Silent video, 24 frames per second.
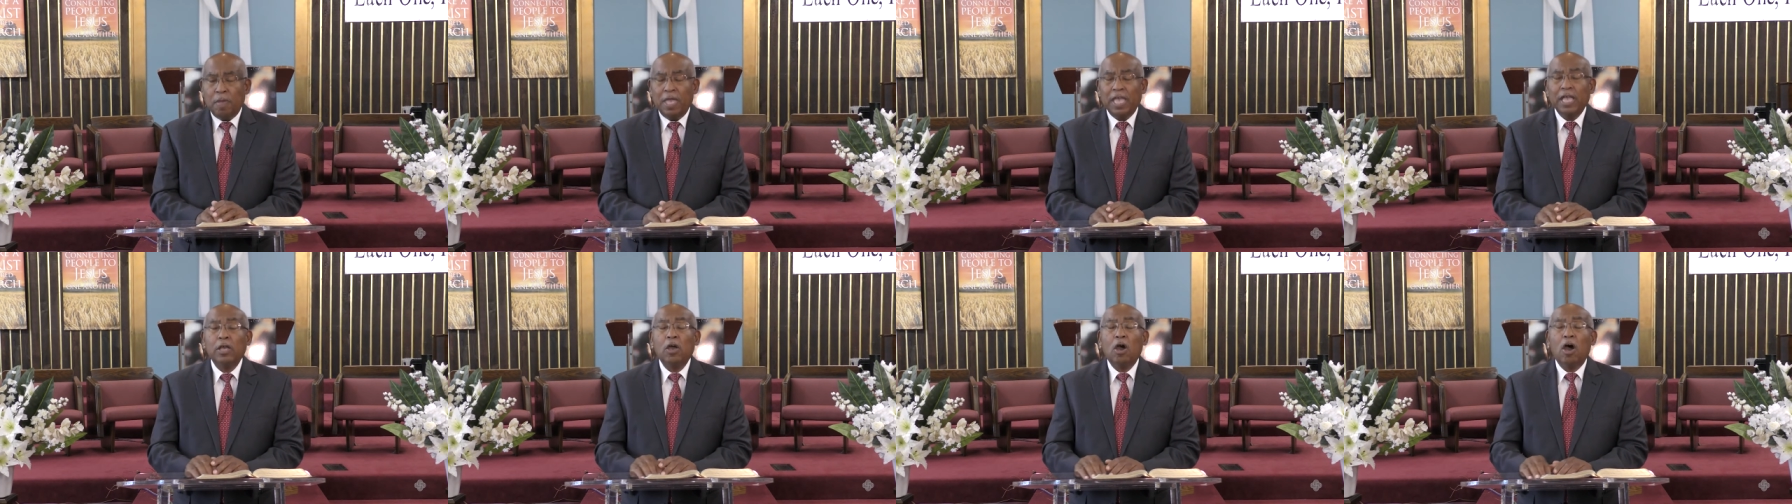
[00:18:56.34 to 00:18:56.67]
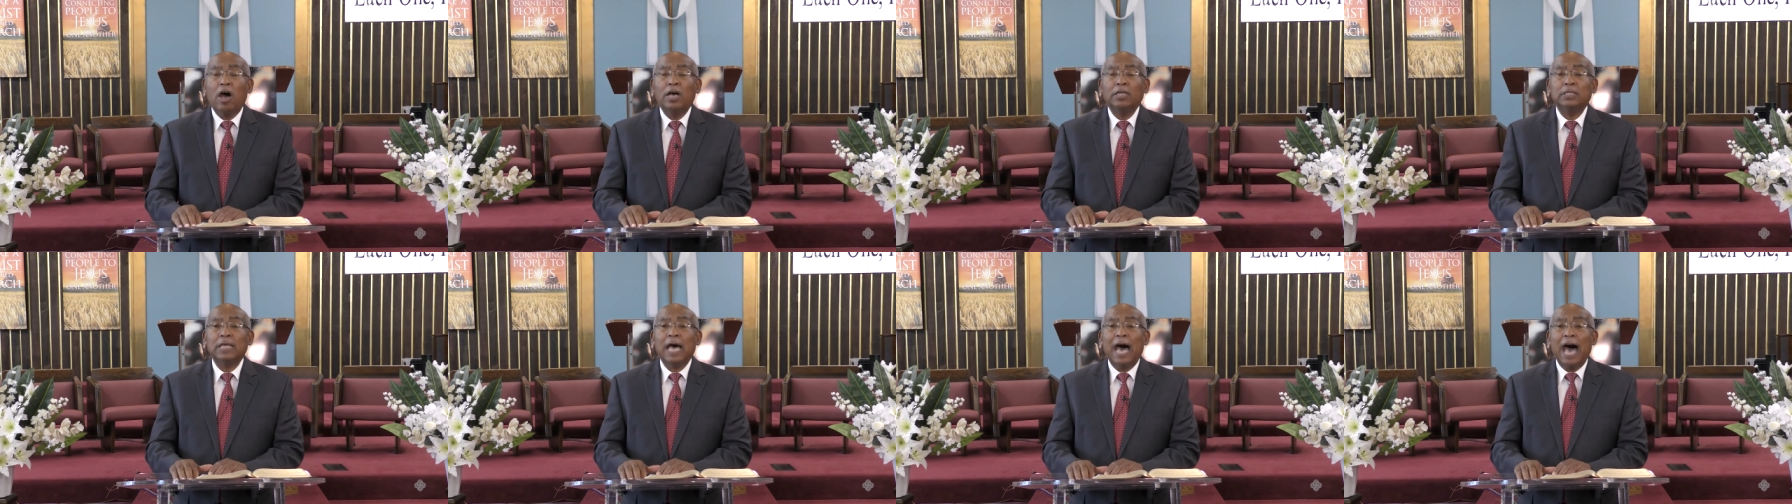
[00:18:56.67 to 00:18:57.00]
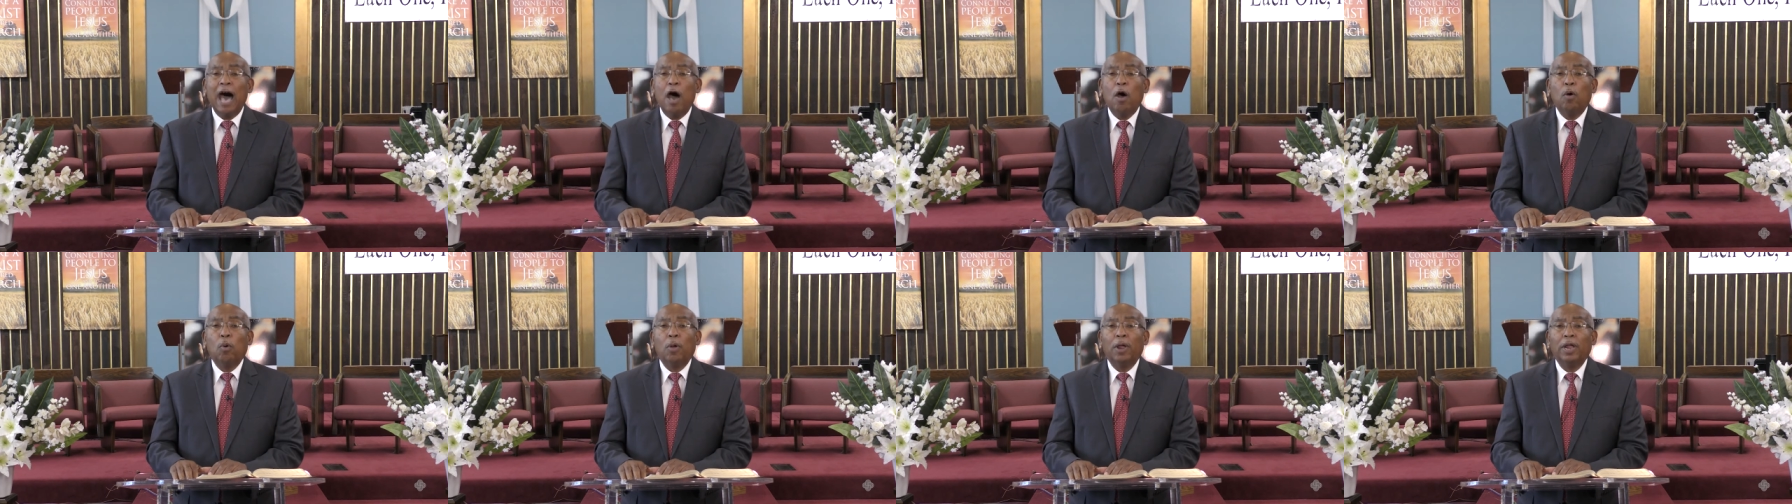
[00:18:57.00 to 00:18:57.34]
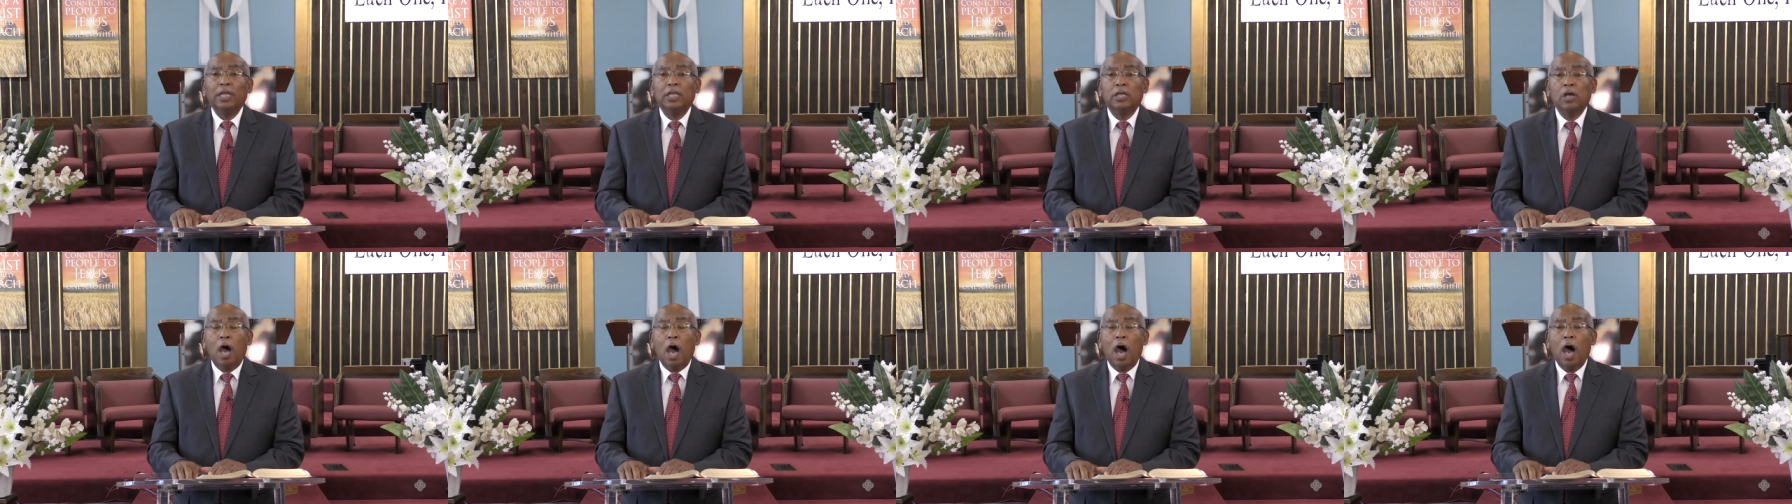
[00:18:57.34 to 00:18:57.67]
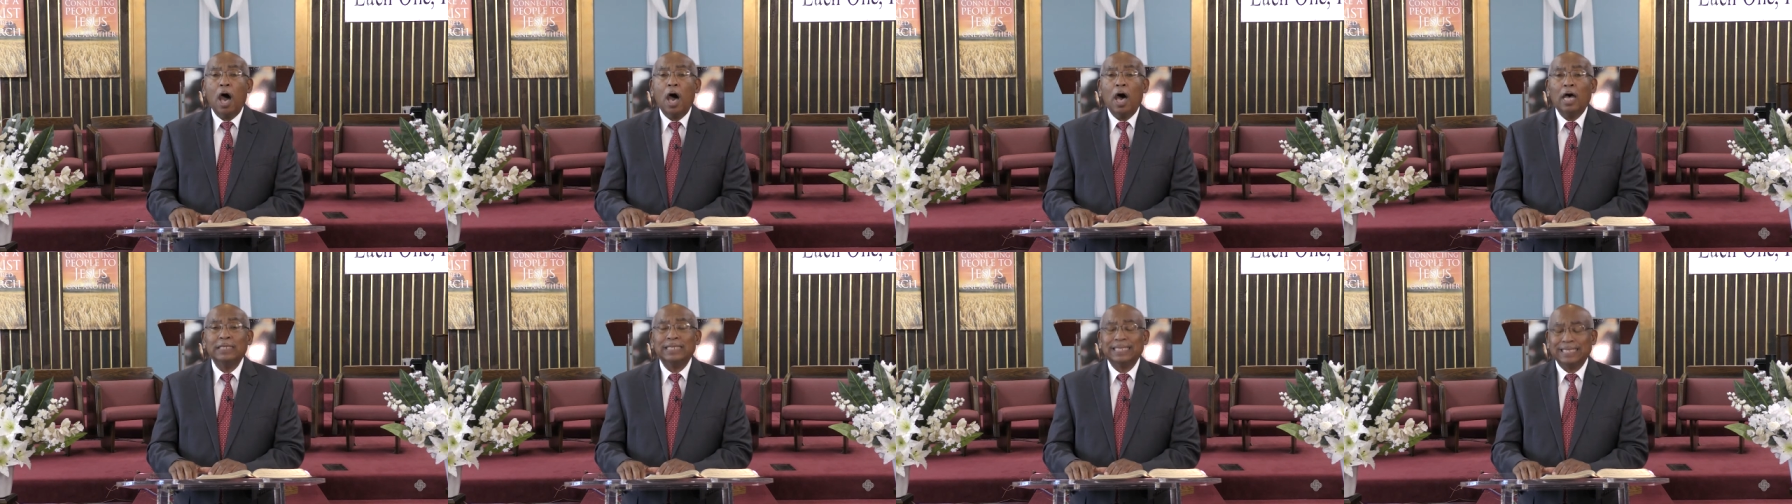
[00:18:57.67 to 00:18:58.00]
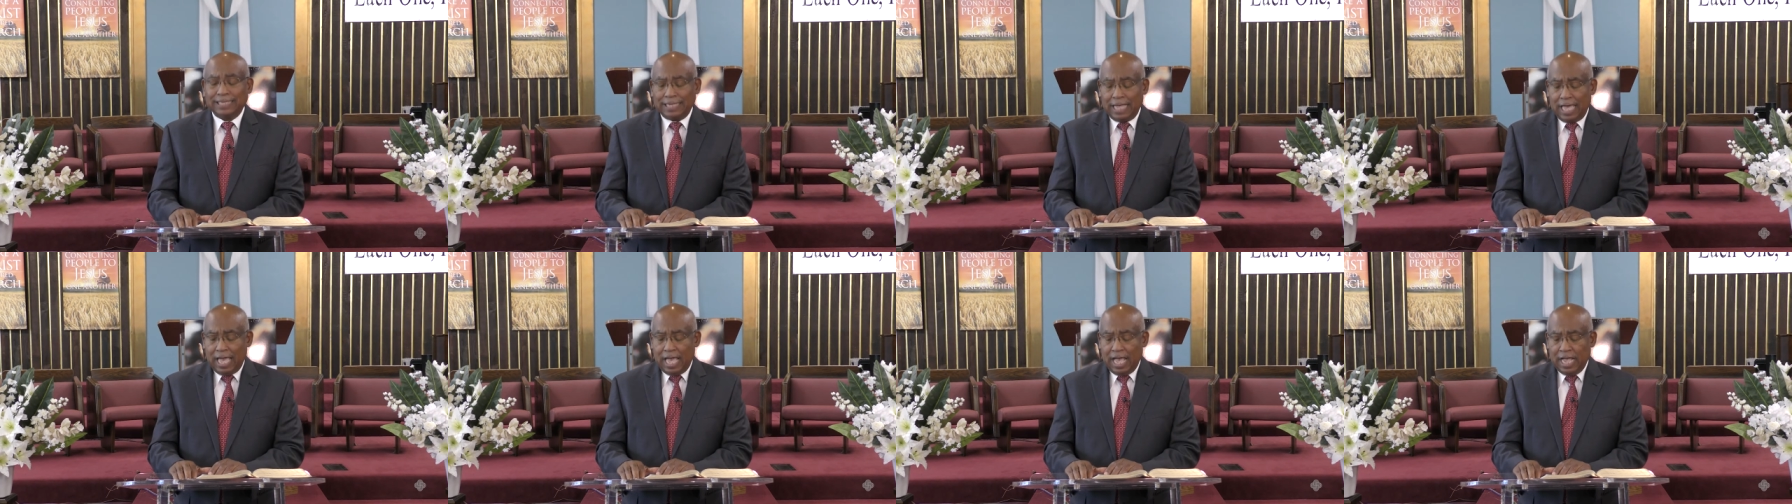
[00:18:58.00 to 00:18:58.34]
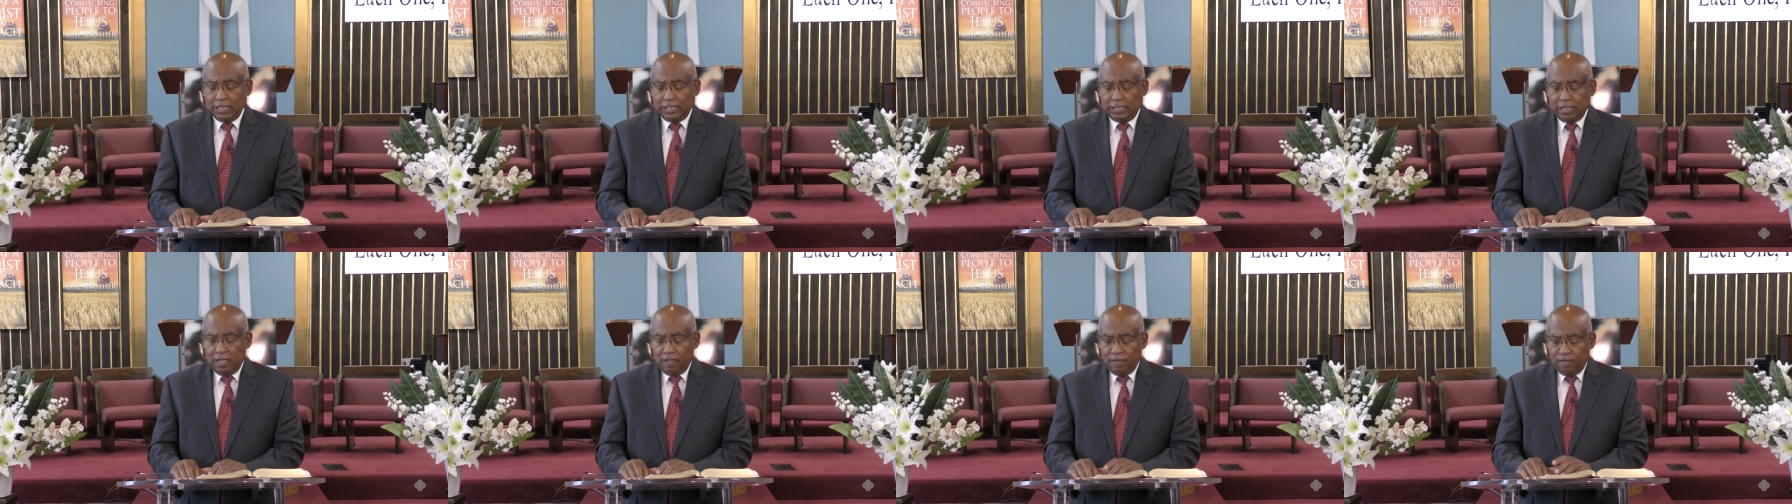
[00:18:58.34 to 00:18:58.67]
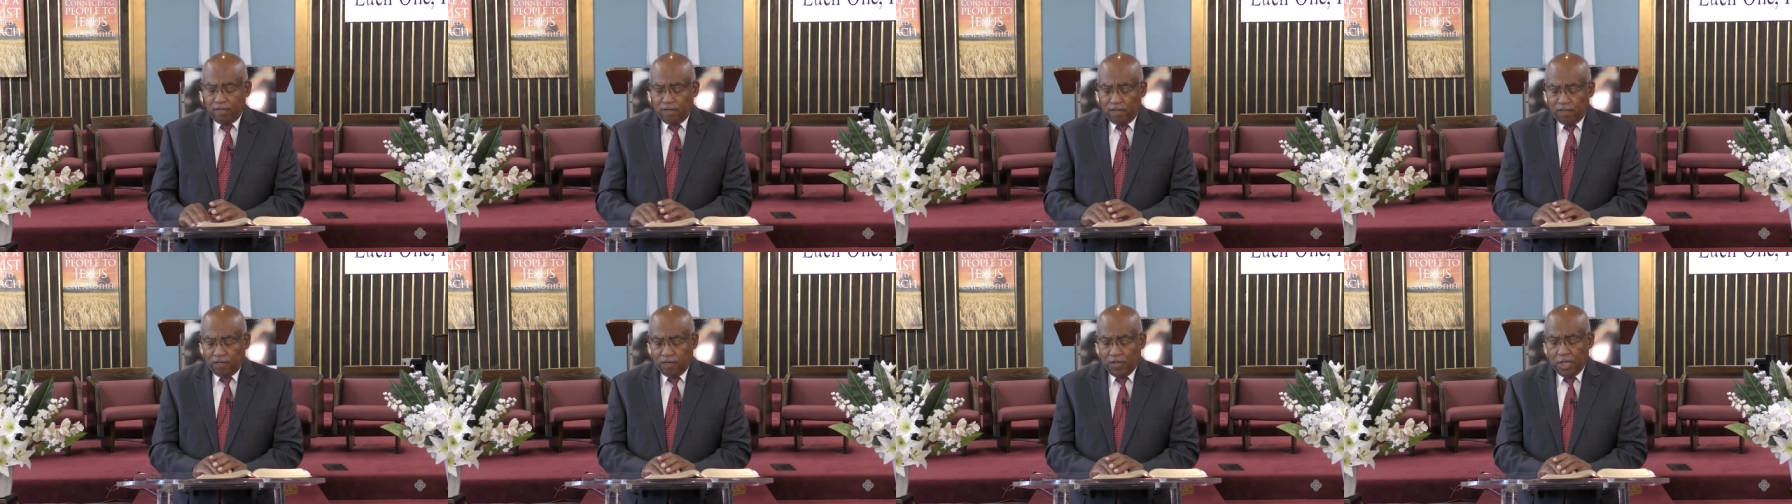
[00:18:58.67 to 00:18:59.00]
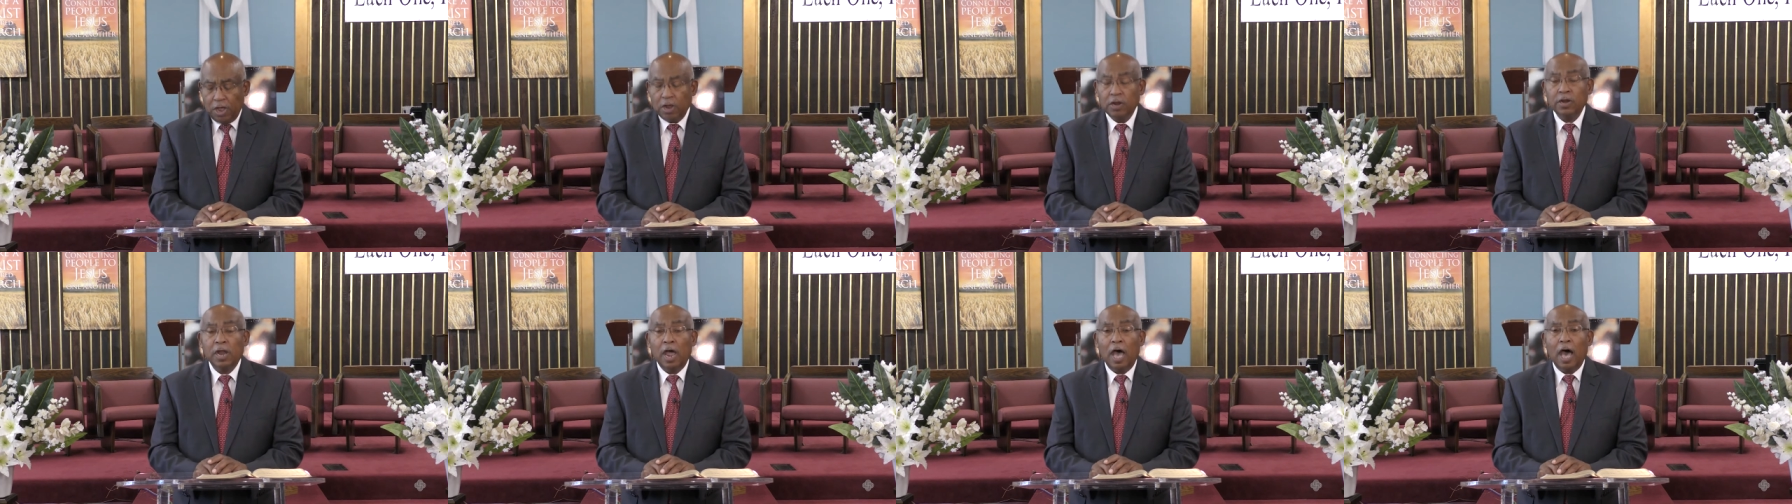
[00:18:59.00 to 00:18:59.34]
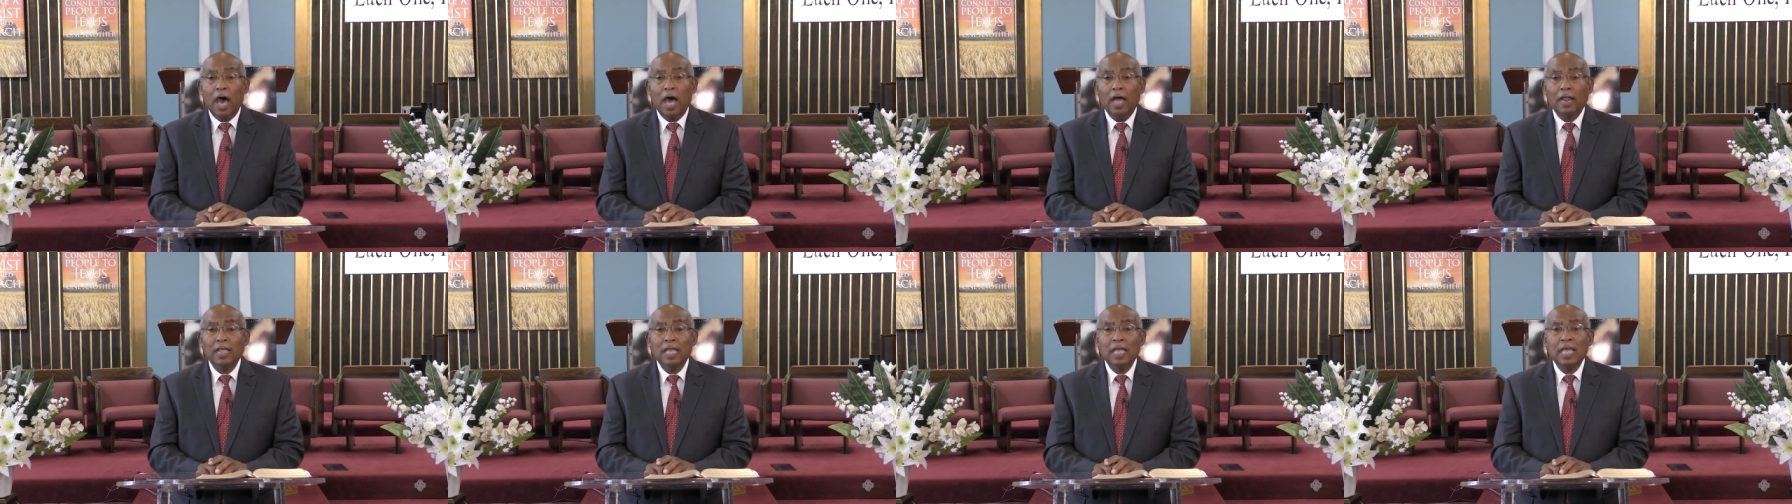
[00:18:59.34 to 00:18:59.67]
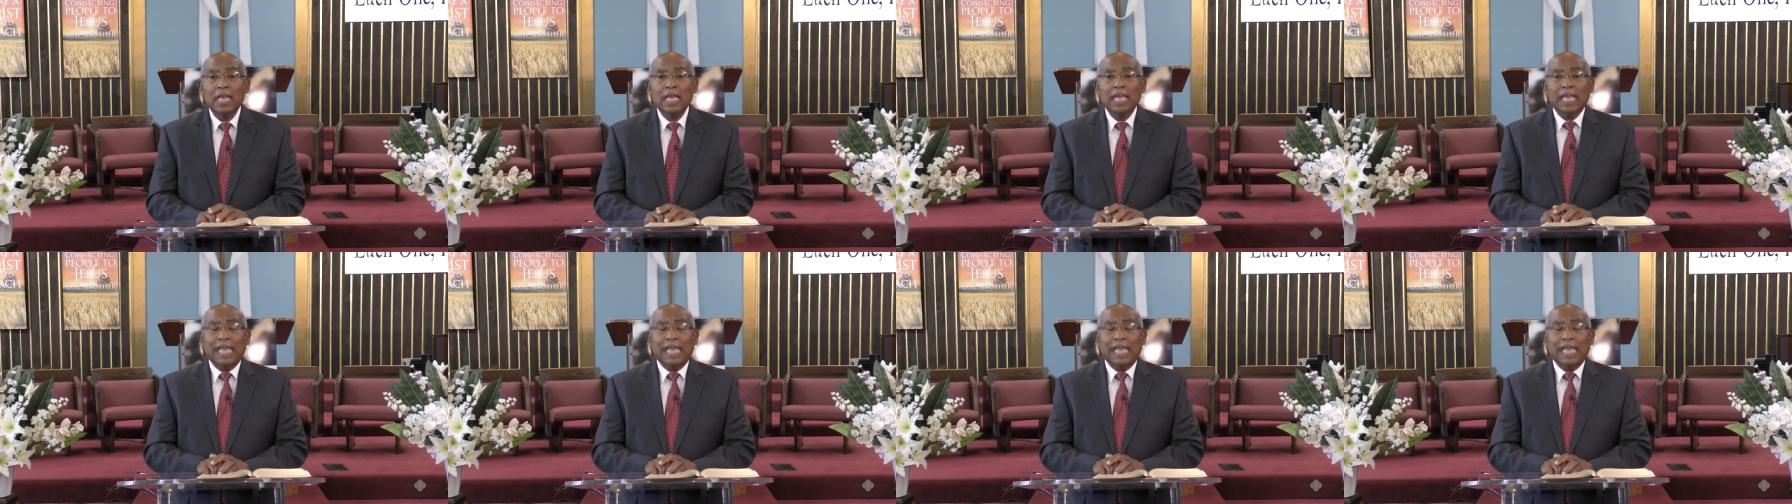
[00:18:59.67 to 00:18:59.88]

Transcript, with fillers: because our God says, Fear not.